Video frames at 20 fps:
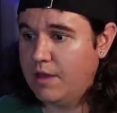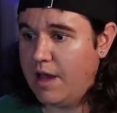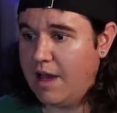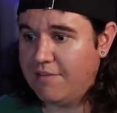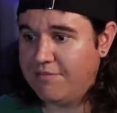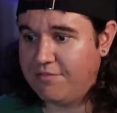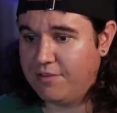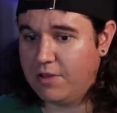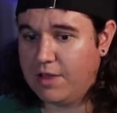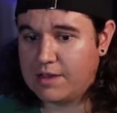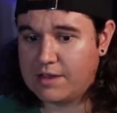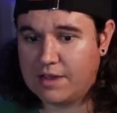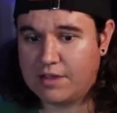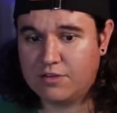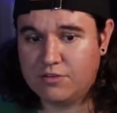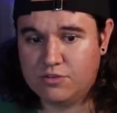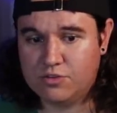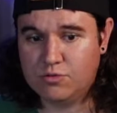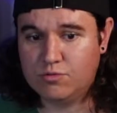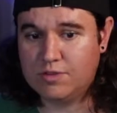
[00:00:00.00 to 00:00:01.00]
I feel like I
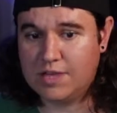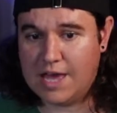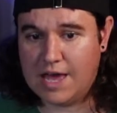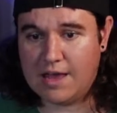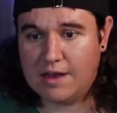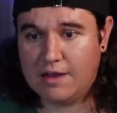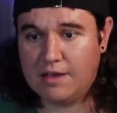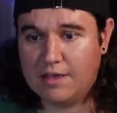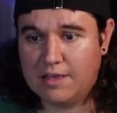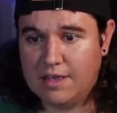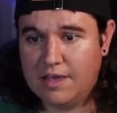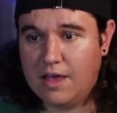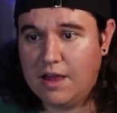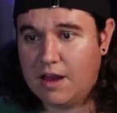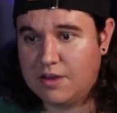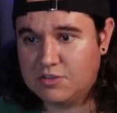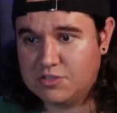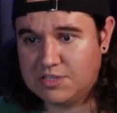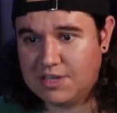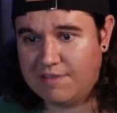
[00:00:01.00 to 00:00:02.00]
could do that again.
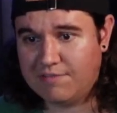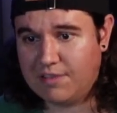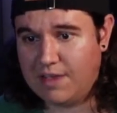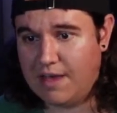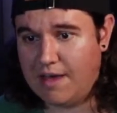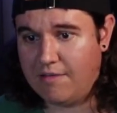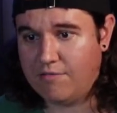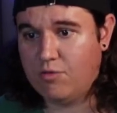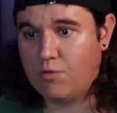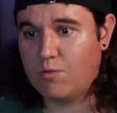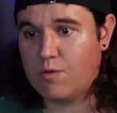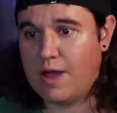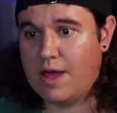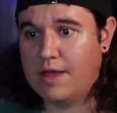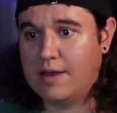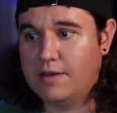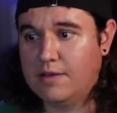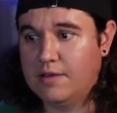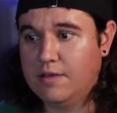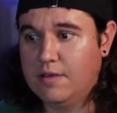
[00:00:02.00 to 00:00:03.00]
I just have to have the
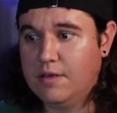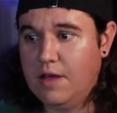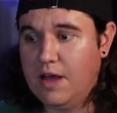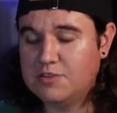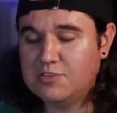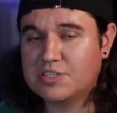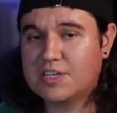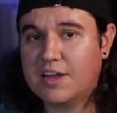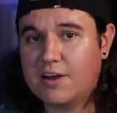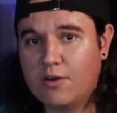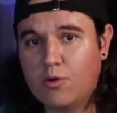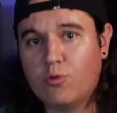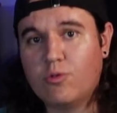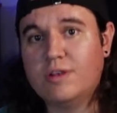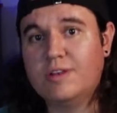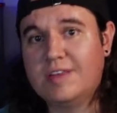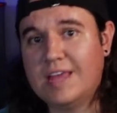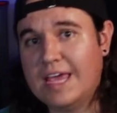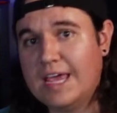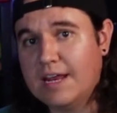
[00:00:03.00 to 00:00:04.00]
right I just got to know the
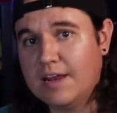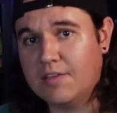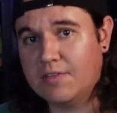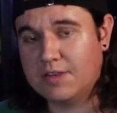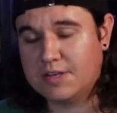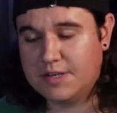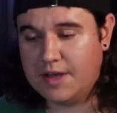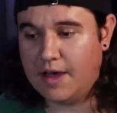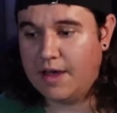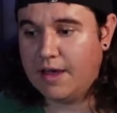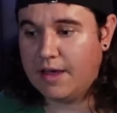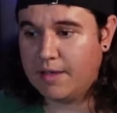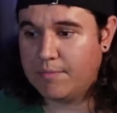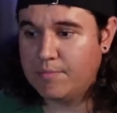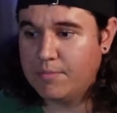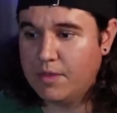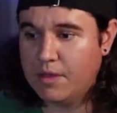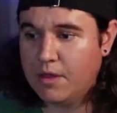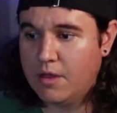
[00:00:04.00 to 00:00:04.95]
date and the time,